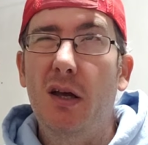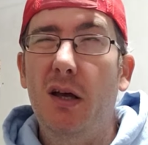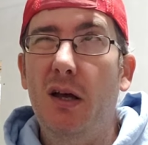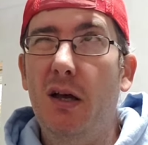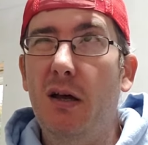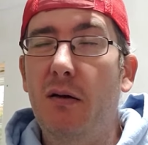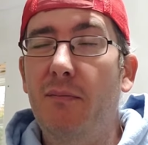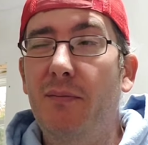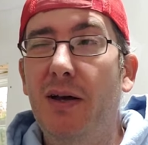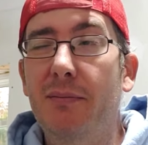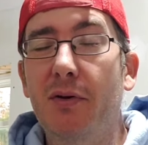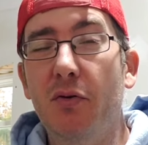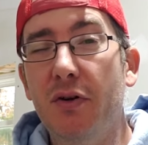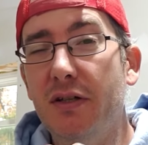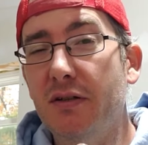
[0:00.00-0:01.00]

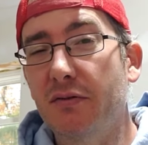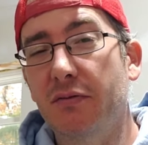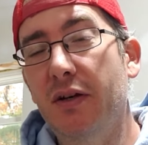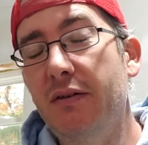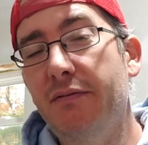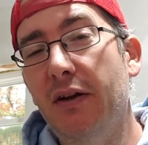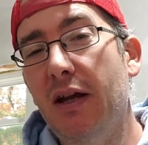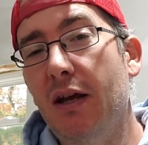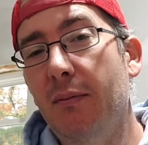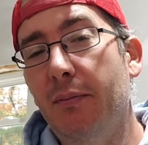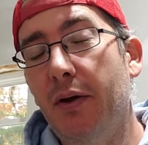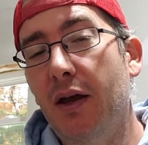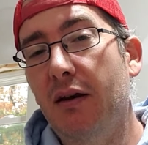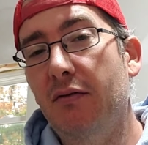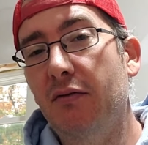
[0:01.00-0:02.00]
I'm going to
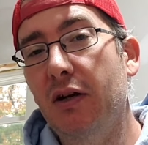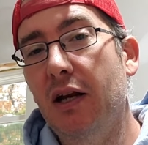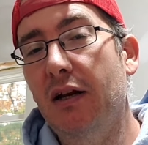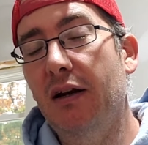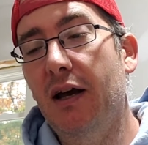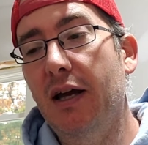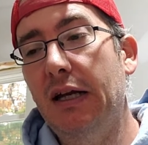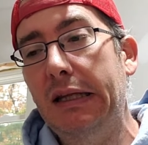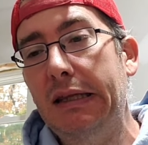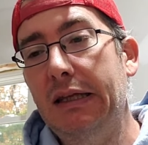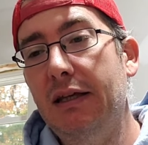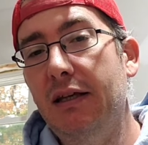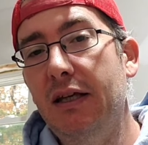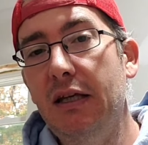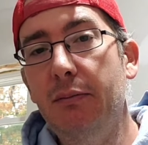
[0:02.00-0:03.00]
revamp and reignite
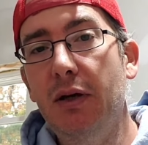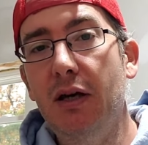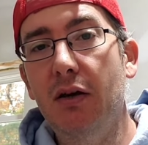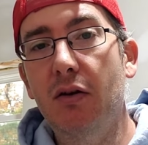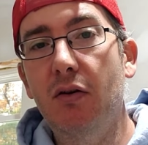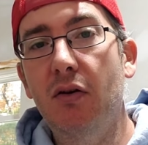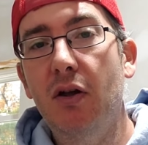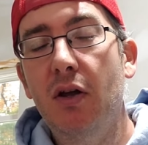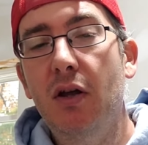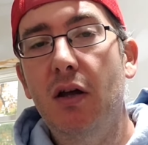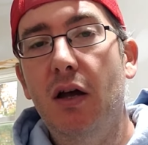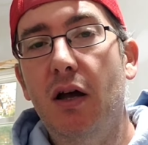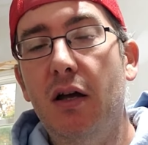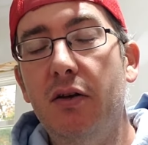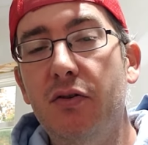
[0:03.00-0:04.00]
the email
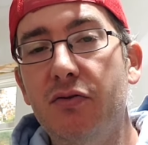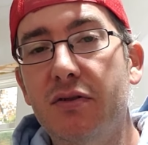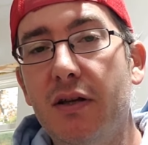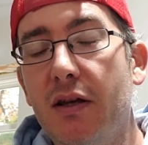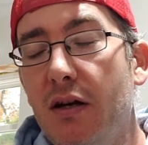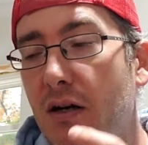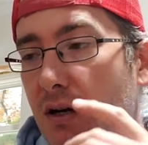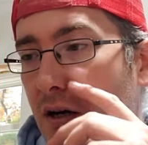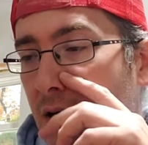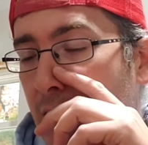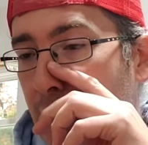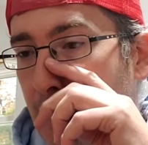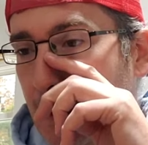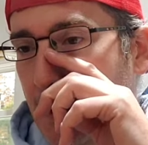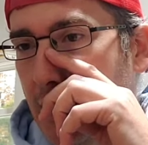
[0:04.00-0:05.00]
newsletter,
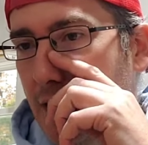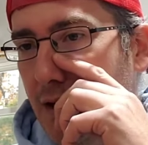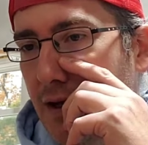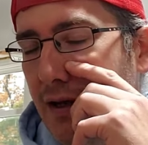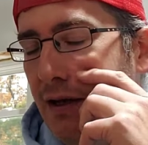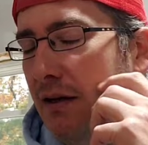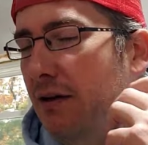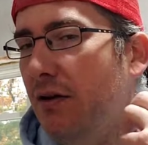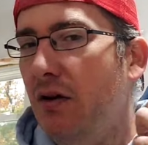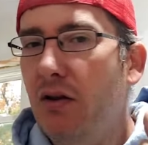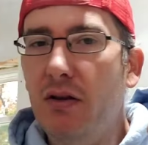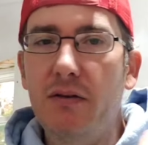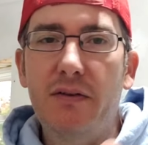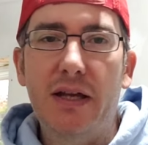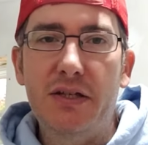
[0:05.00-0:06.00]
and
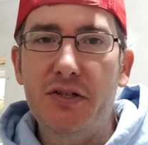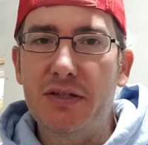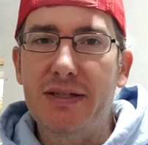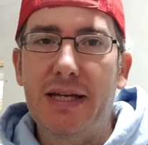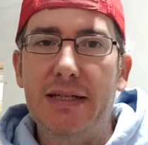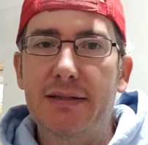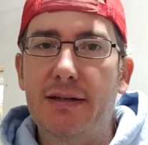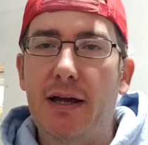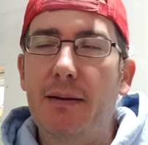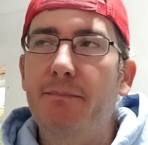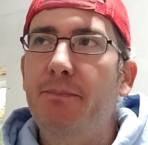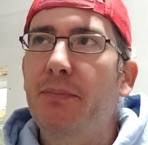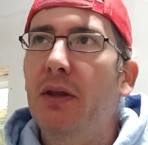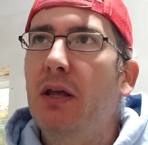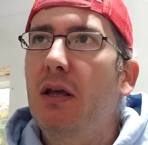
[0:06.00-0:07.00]
all of that just takes time.
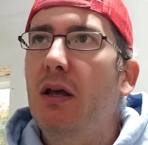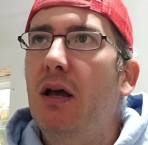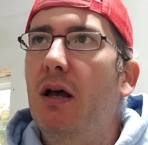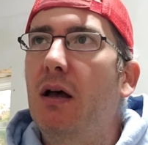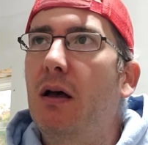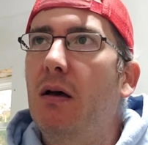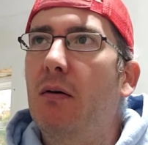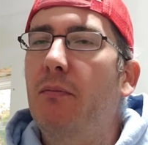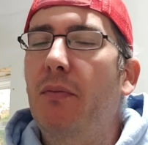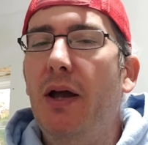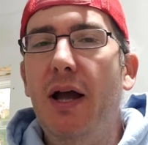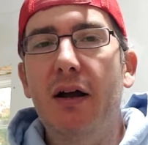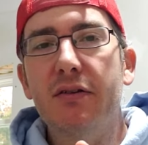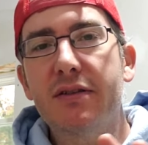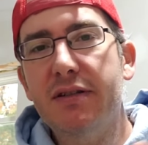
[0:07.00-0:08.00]

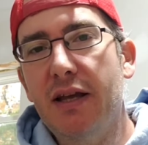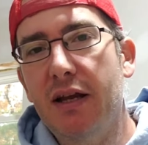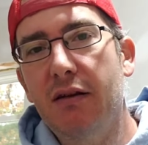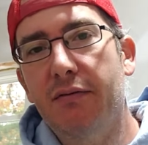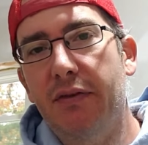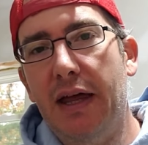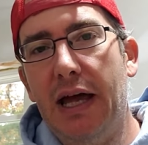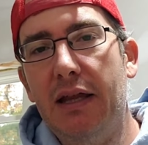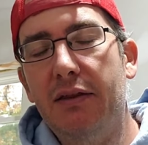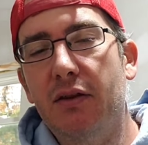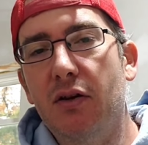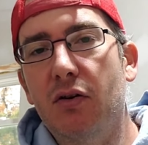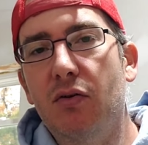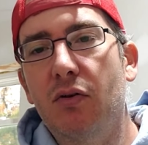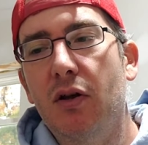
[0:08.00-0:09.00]
Outside of that,
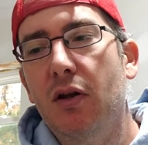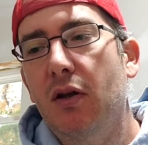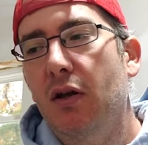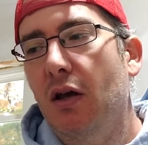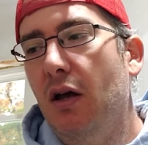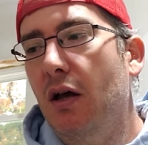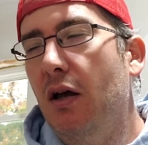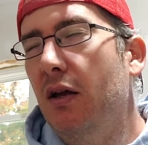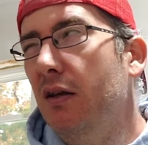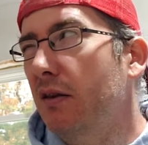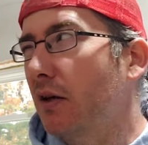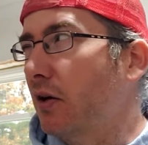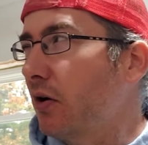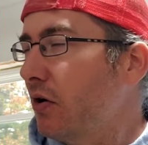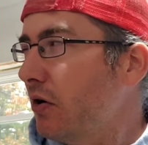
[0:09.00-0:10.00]
though, in
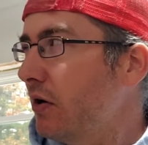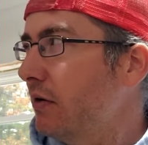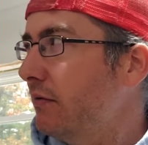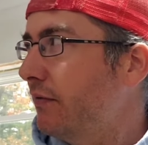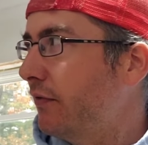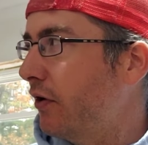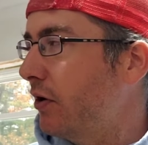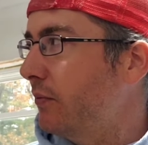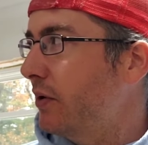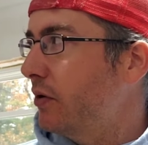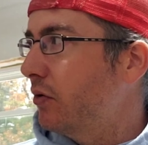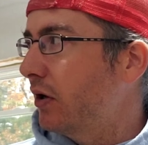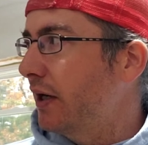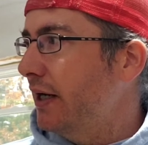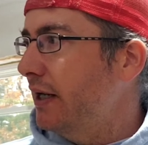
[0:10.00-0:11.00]
the current farm that
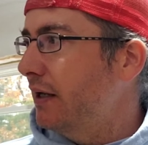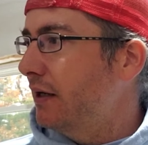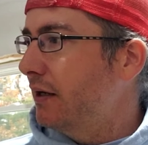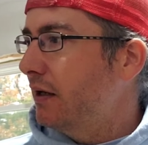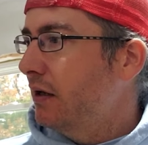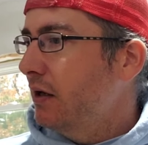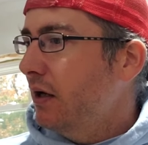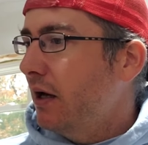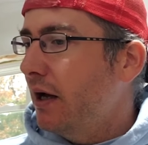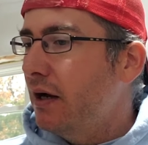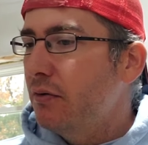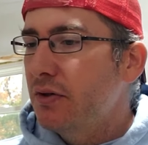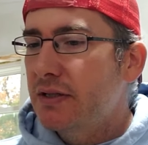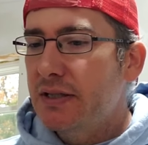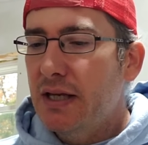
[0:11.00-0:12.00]
we're in, I
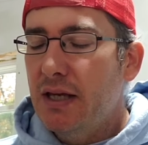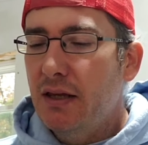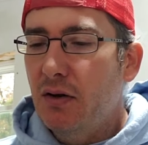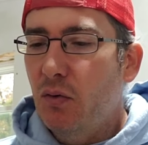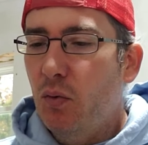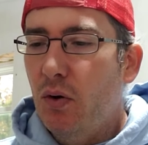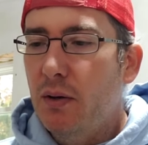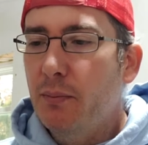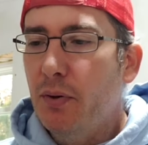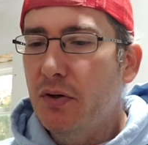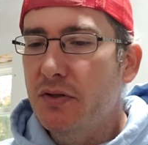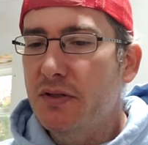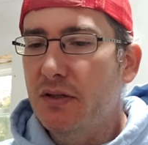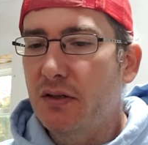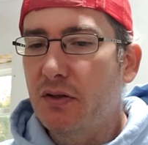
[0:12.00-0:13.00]
would say that one
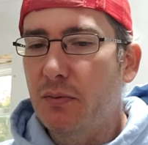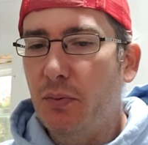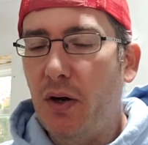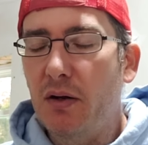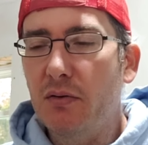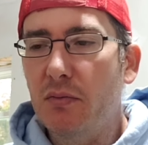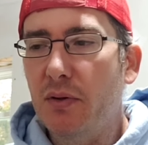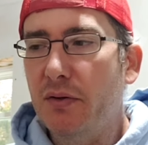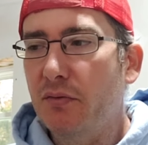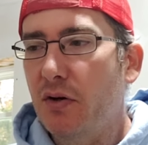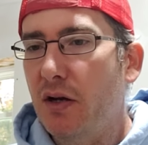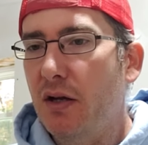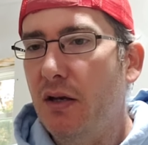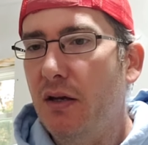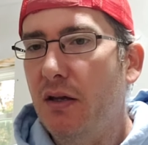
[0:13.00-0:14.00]
person could probably
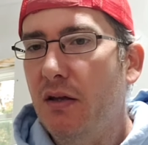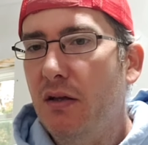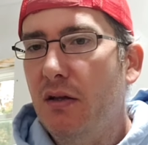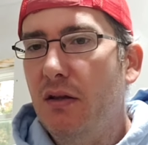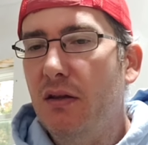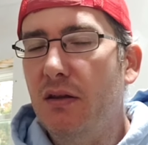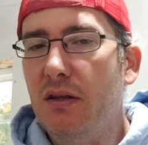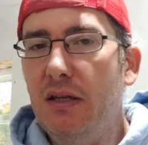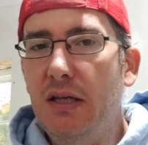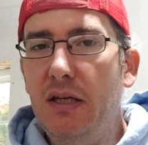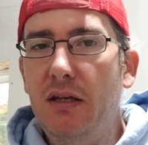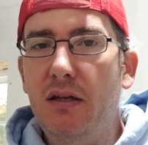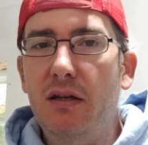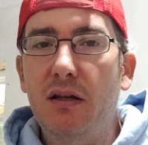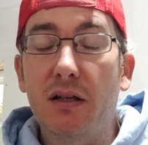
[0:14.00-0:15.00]
run
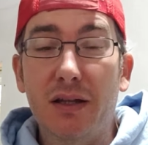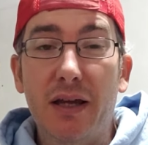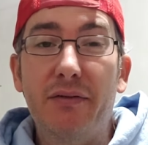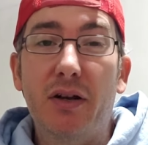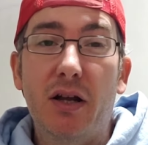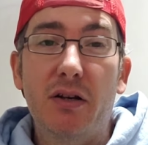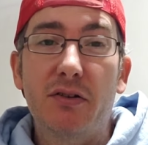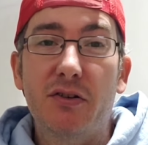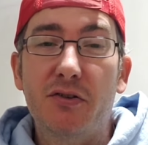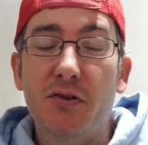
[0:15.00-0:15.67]
the 1,100